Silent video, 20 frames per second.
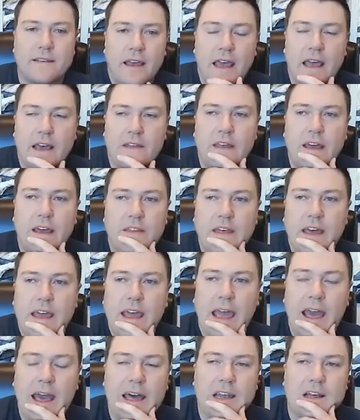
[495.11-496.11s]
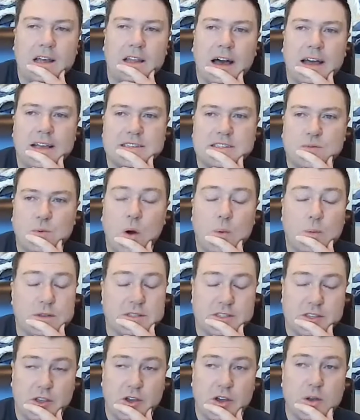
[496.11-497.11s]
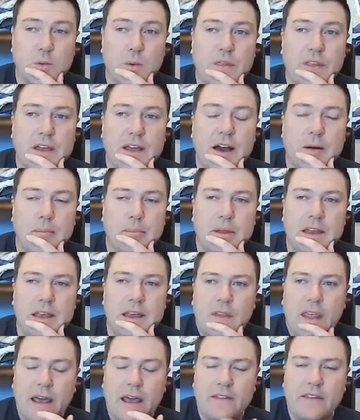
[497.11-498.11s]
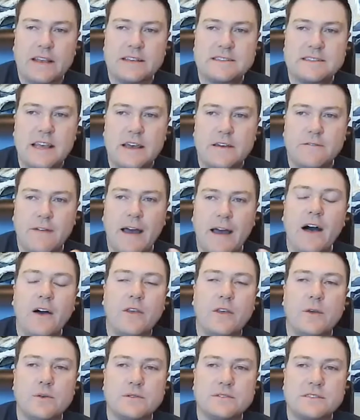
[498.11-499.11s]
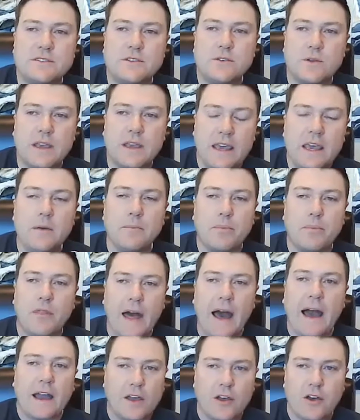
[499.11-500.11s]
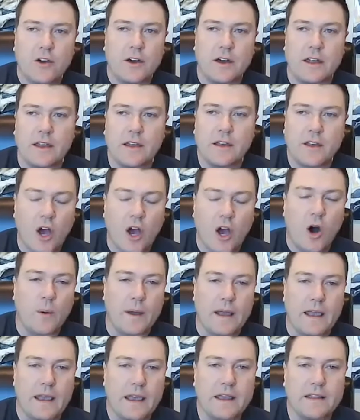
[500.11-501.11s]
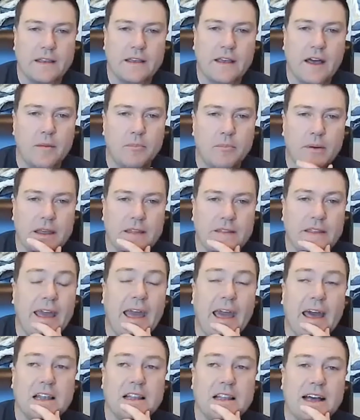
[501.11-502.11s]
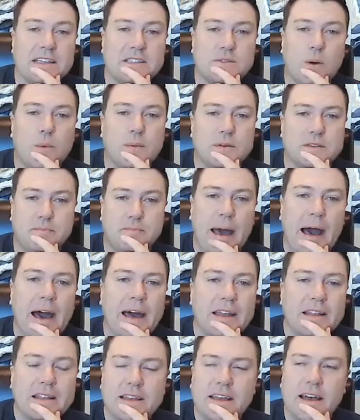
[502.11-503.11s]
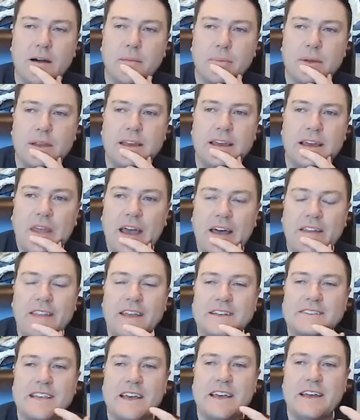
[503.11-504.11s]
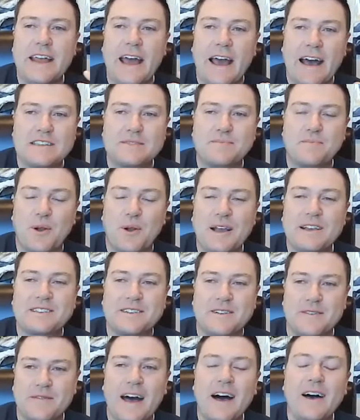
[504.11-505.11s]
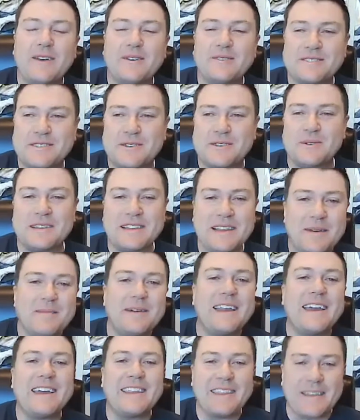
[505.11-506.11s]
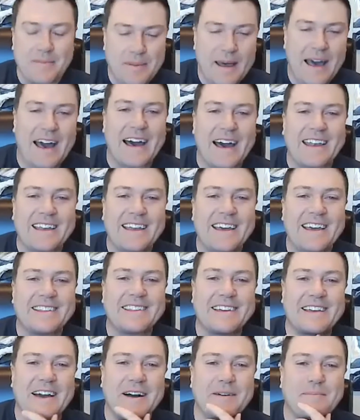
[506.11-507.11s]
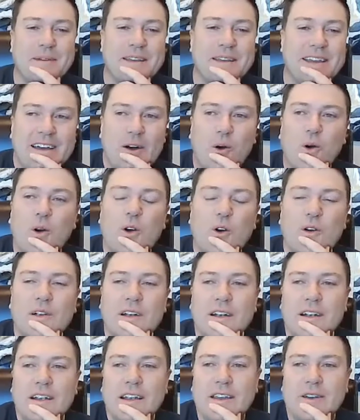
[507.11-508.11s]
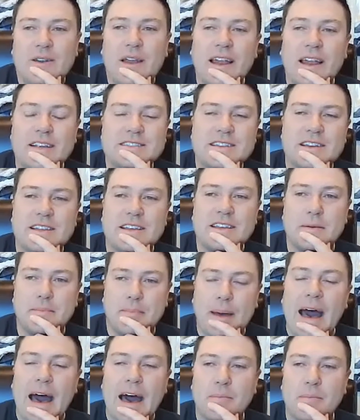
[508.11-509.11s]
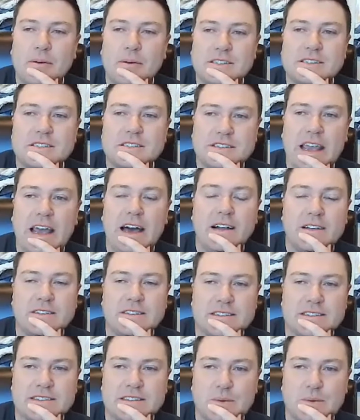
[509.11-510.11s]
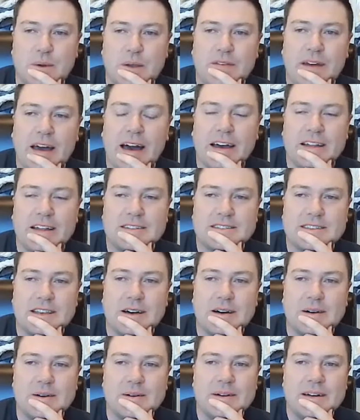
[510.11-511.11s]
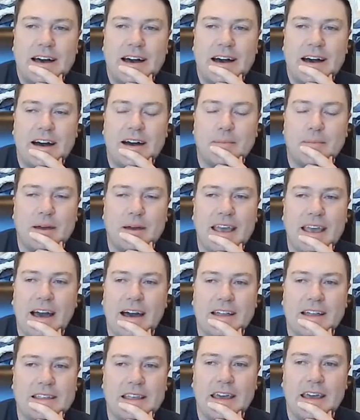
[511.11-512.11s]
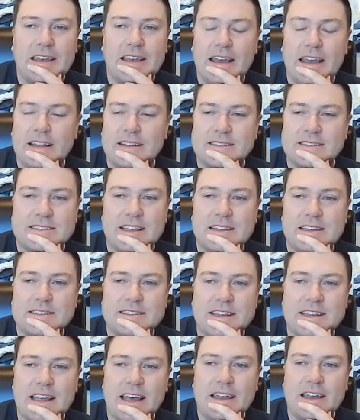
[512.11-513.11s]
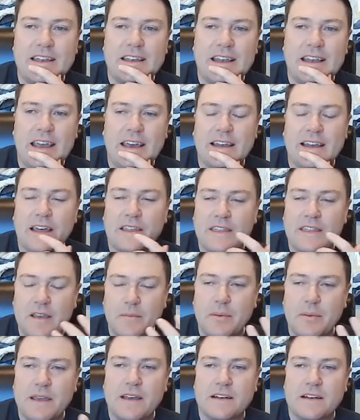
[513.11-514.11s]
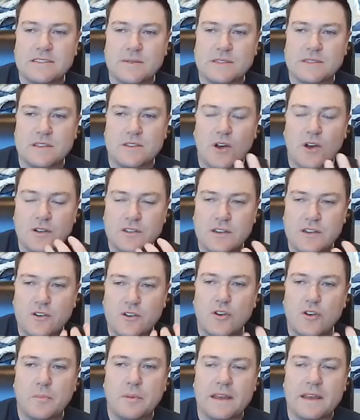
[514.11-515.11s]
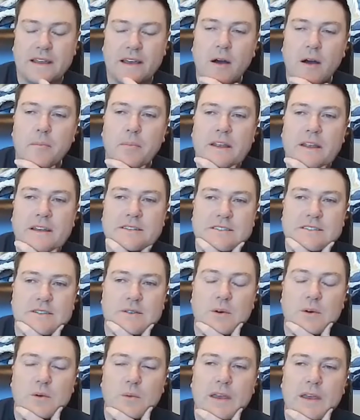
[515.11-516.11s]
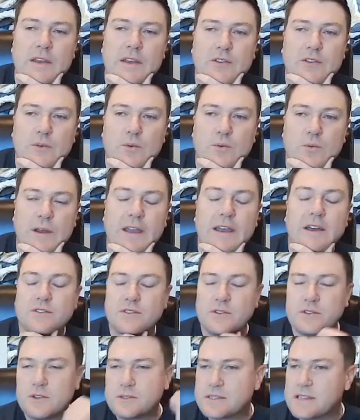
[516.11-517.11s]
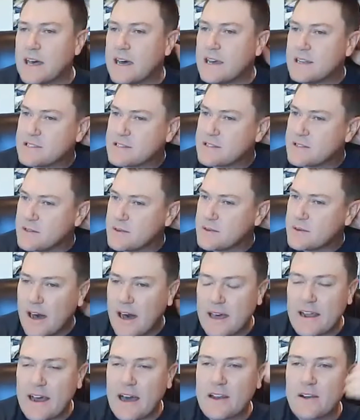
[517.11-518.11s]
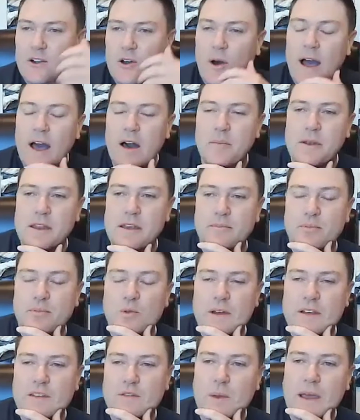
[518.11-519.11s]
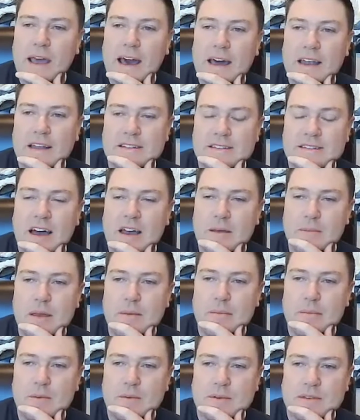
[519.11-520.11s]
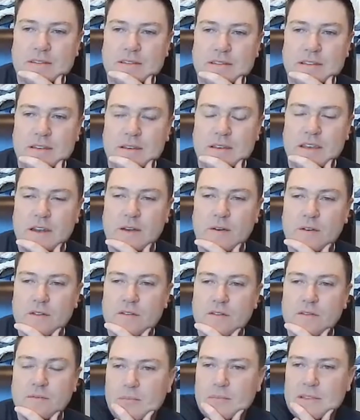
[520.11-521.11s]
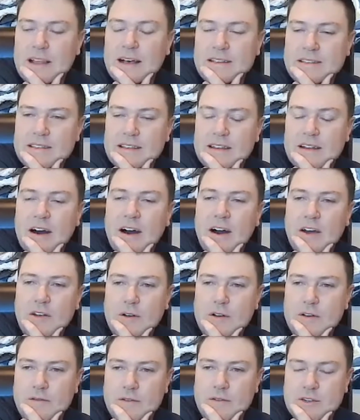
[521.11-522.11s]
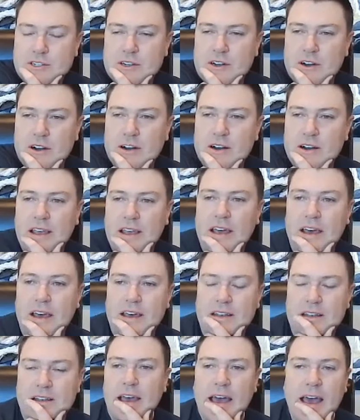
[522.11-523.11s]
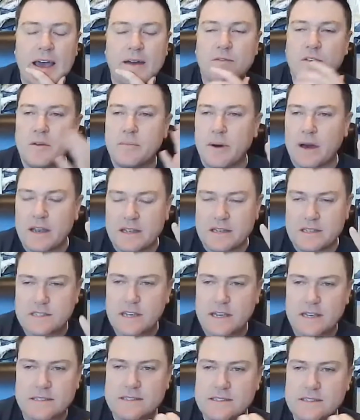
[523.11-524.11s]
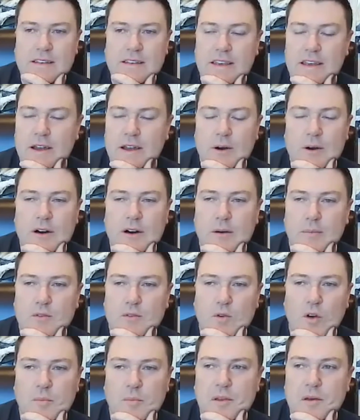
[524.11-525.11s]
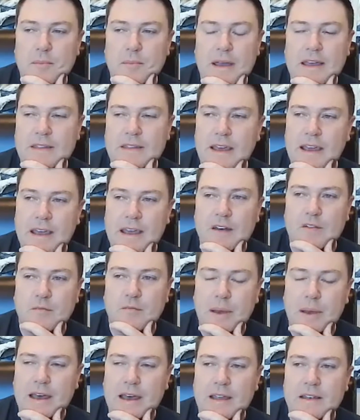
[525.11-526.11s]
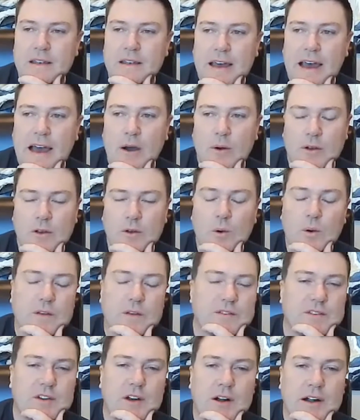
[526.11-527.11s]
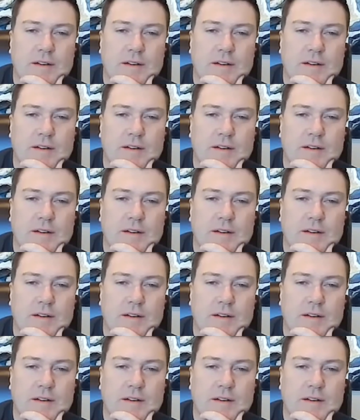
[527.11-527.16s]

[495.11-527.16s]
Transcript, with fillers: And they they analyzed what was good with the company, and they set values to keep that good going at the company. They analyzed analyzed what was bad at the company and they set aspirational values to eliminate the bad at the company or, or you know, not necessarily the bad, but just challenges that we've had. So, uh, but yeah, and, and since then, and I think because it was a larger group in the company too, when we inter- reintroduced that to, I, I, don't know how many employees we had at the time, maybe it was, you know, was less than 100 for sure. And everybody just, you know, absorbed them and they have been our North Star